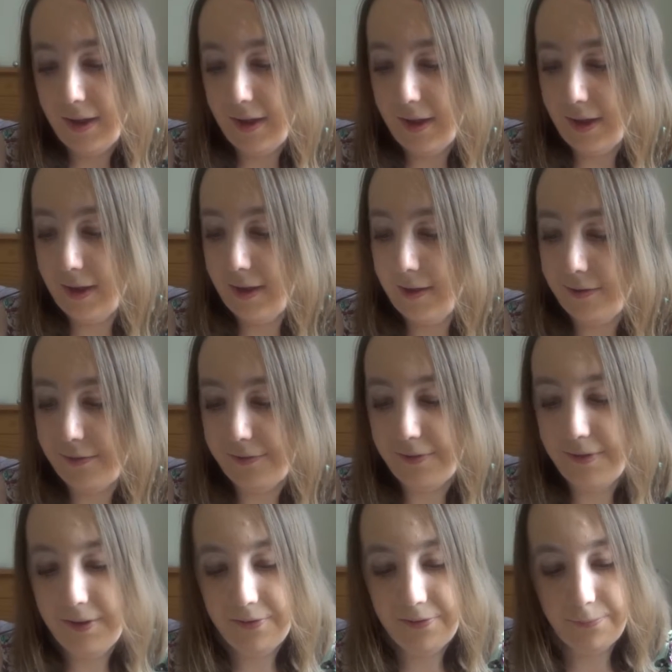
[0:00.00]
And
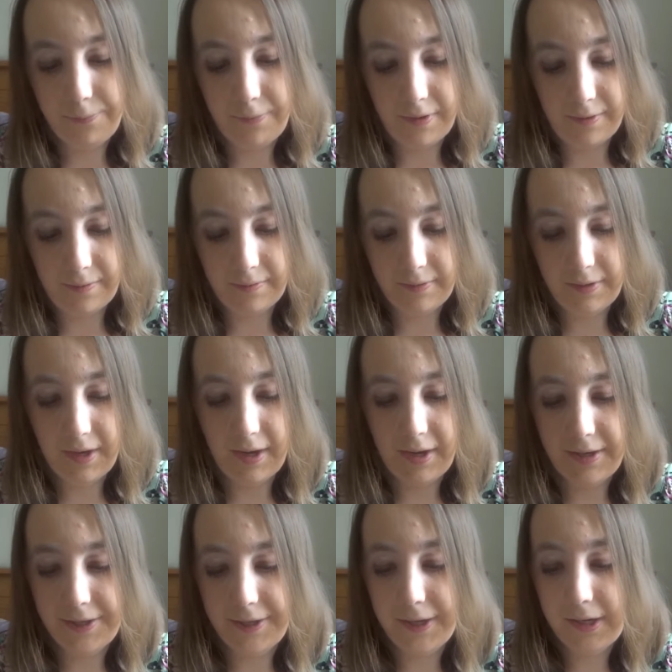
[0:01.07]
this one,
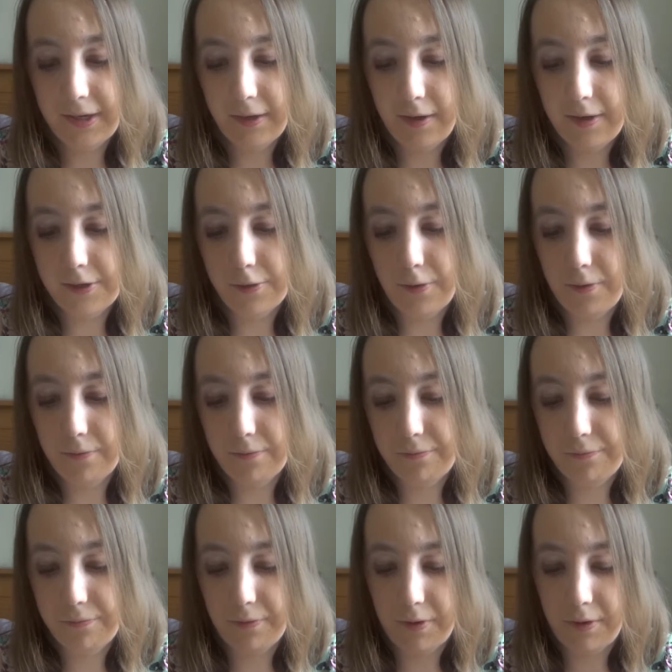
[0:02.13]
I think I got
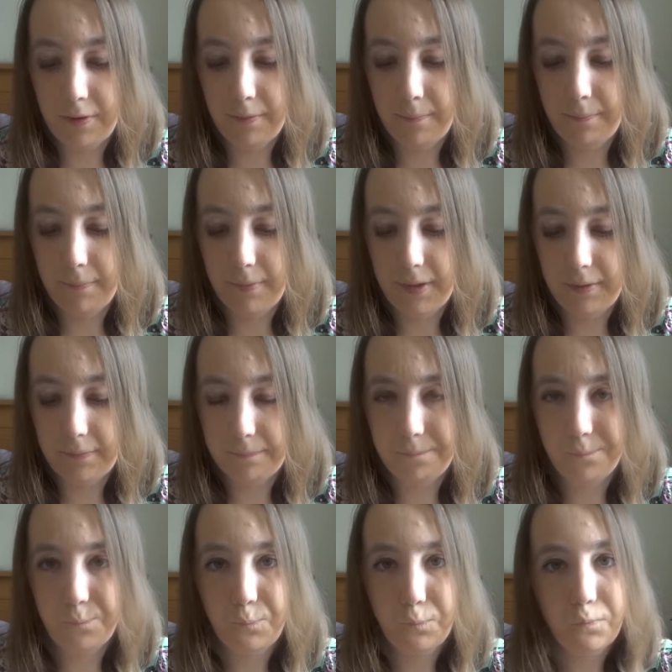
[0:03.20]
from
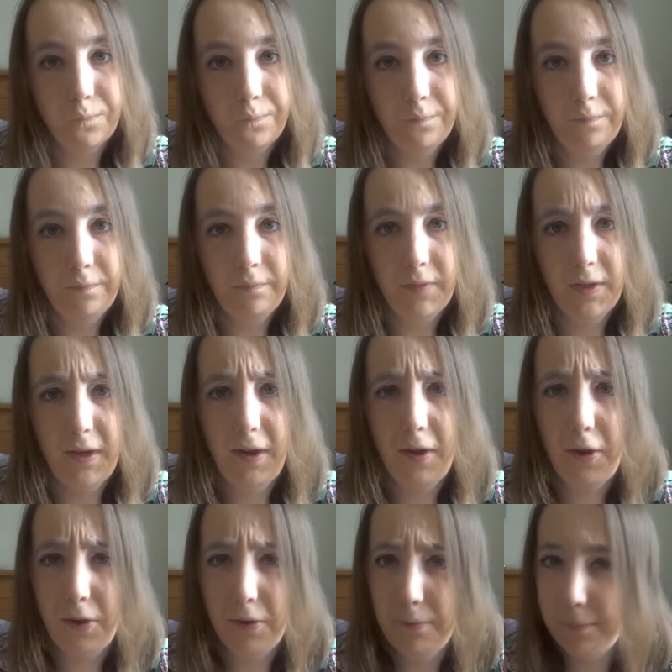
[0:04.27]

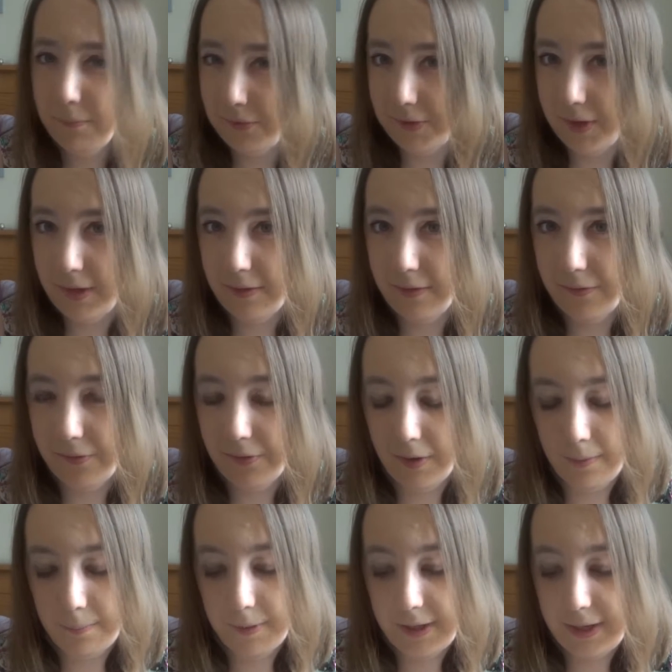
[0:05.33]
HomeSense,
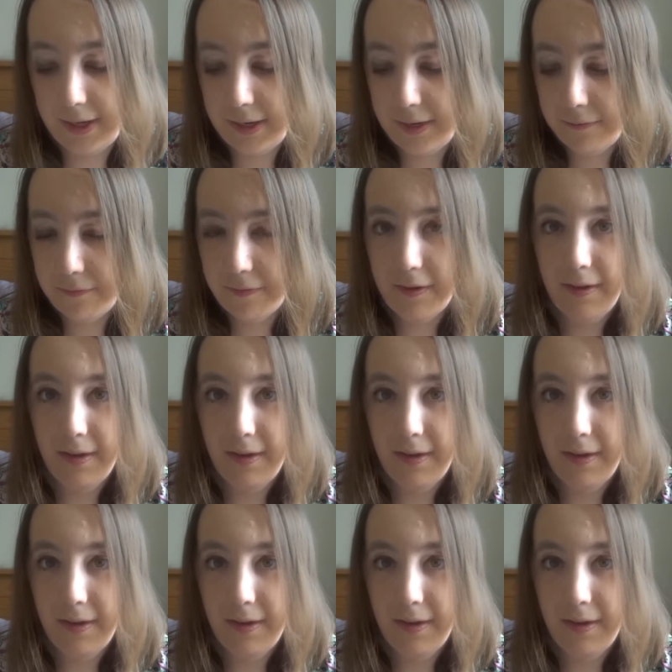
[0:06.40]
I believe.